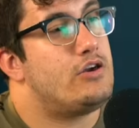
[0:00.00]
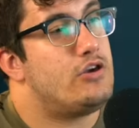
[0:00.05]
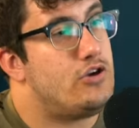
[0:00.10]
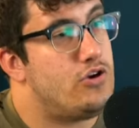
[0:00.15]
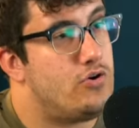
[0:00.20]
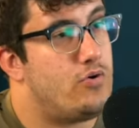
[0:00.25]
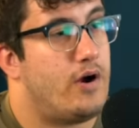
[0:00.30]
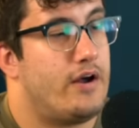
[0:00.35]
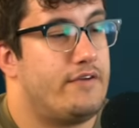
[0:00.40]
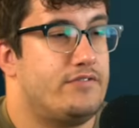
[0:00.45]

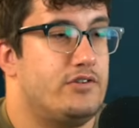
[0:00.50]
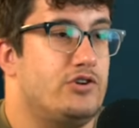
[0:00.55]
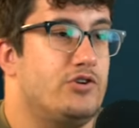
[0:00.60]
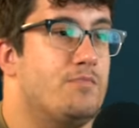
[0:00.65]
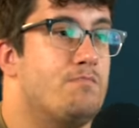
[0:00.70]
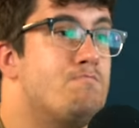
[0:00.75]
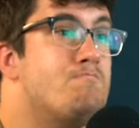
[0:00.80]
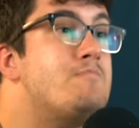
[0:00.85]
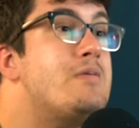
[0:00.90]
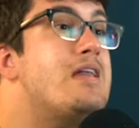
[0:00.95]
you have to do
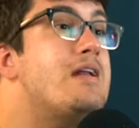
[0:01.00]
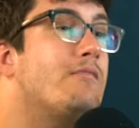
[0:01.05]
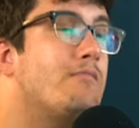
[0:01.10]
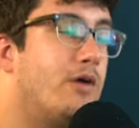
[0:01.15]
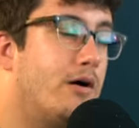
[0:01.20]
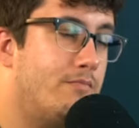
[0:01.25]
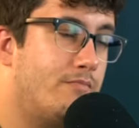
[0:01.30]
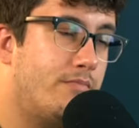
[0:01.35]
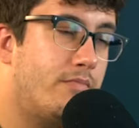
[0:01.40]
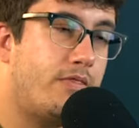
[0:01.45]

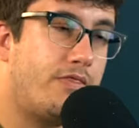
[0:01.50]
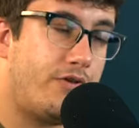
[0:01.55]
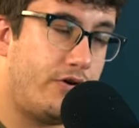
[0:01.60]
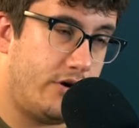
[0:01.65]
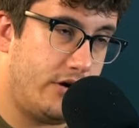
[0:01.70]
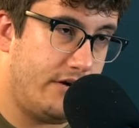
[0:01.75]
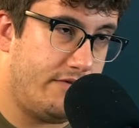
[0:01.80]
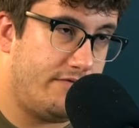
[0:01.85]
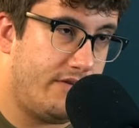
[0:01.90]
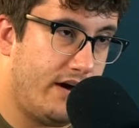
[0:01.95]
minimum
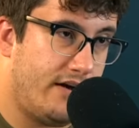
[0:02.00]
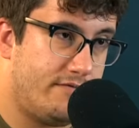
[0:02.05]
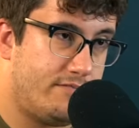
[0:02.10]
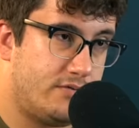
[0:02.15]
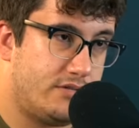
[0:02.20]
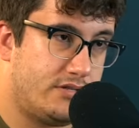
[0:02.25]
thirty-five